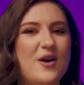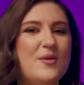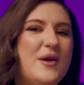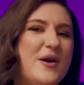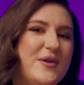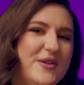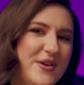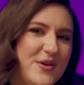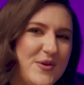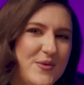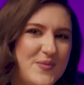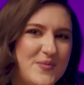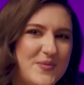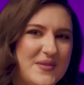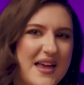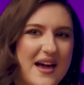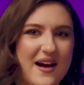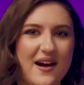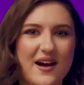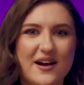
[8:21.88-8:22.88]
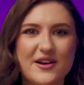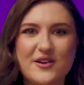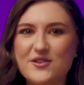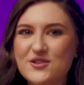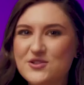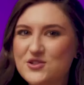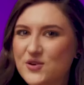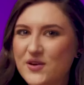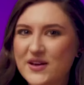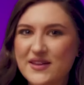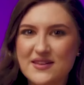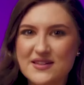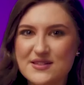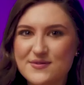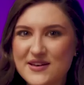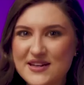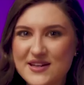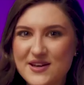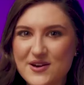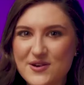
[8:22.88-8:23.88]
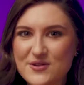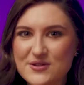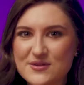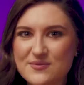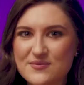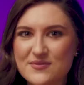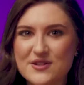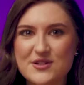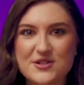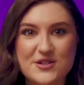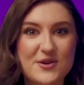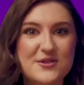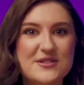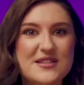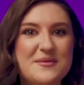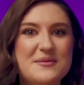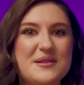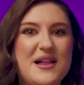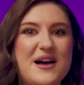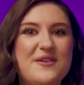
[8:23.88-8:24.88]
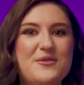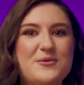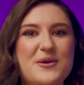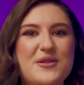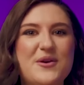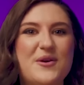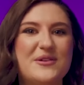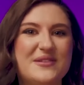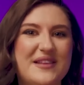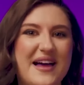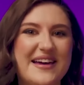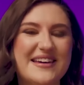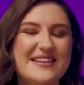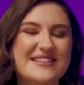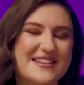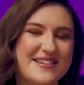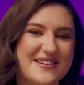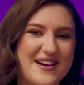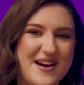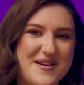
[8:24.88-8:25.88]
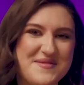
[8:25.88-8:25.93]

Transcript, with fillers: How about you? Are you enjoying these videos? Show some love with your likes and